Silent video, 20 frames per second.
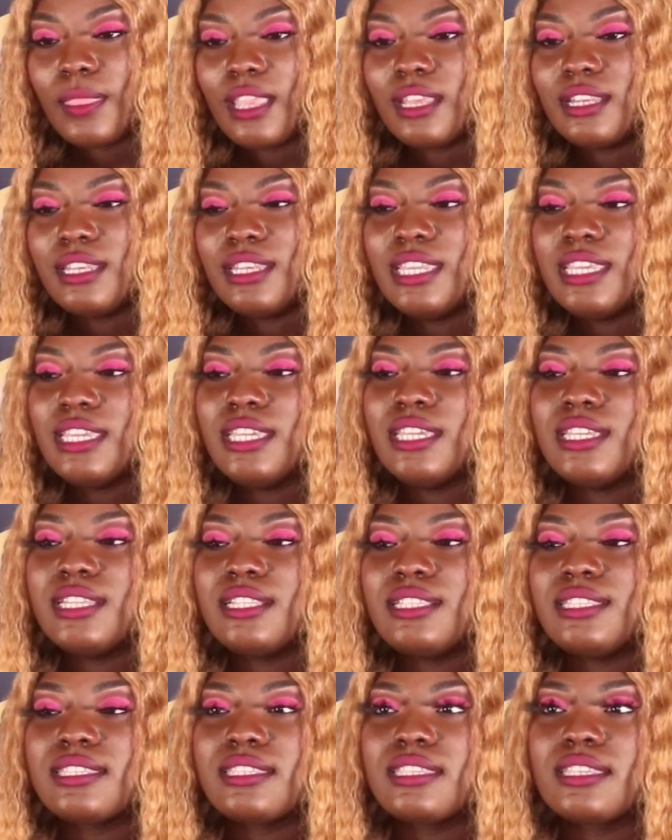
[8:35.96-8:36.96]

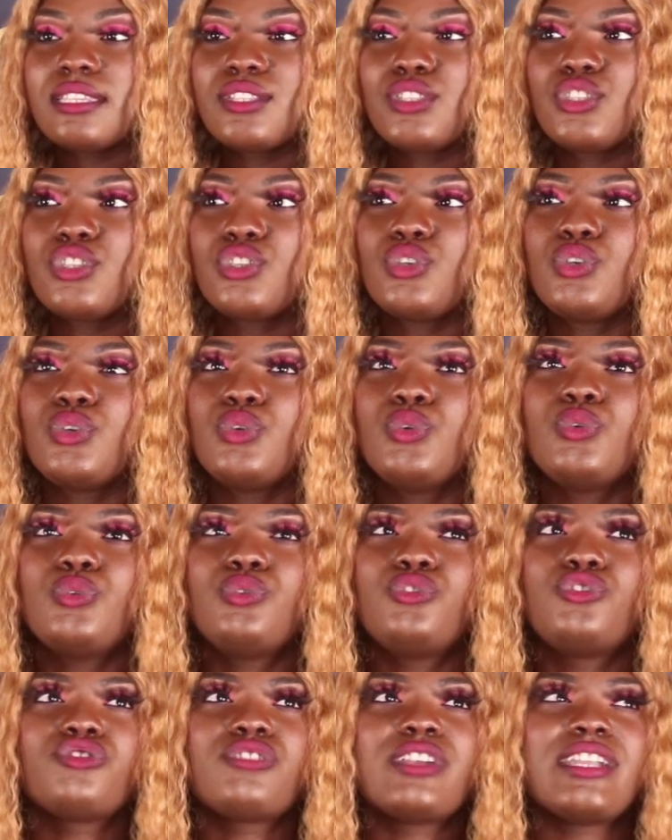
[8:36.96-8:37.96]
needs
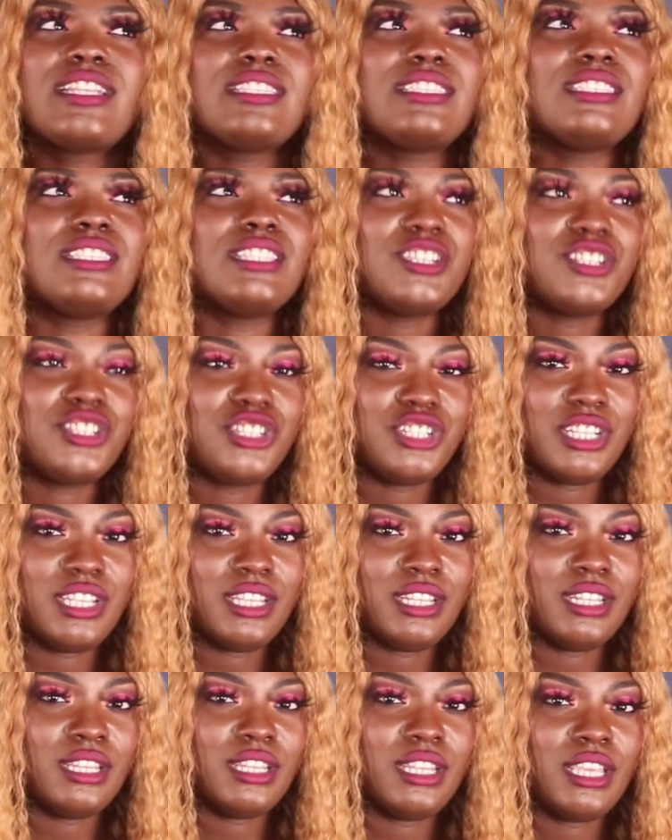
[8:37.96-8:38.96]
to
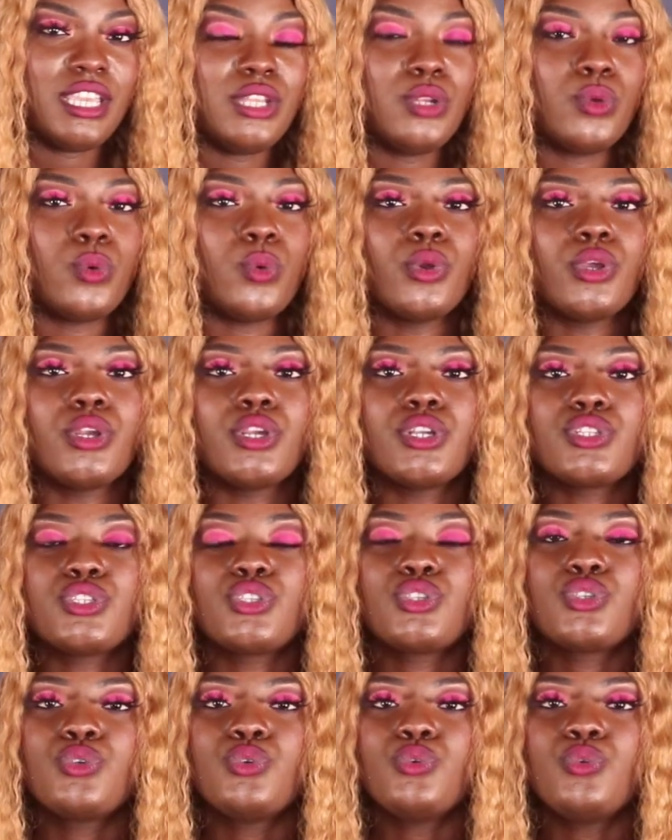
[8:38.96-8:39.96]
transition in order
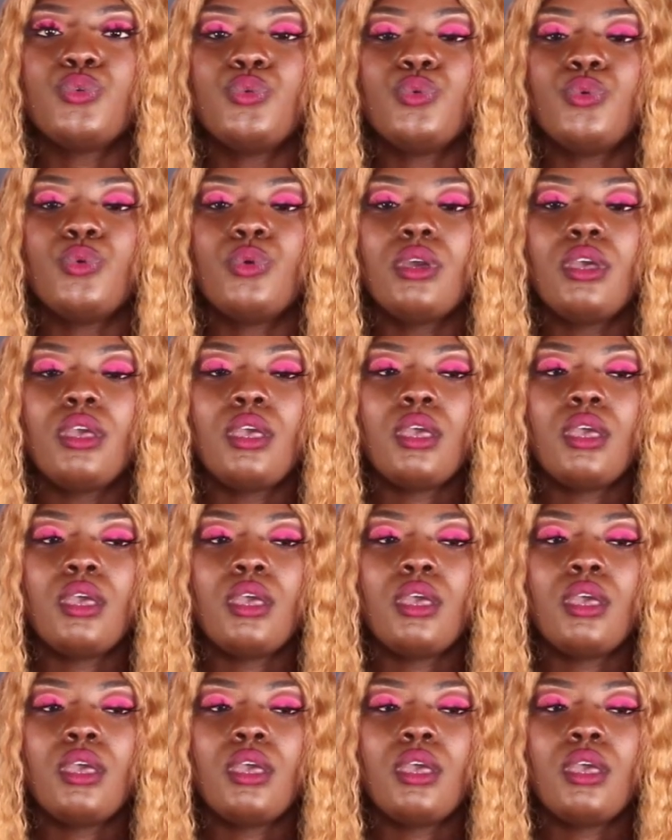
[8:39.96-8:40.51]
to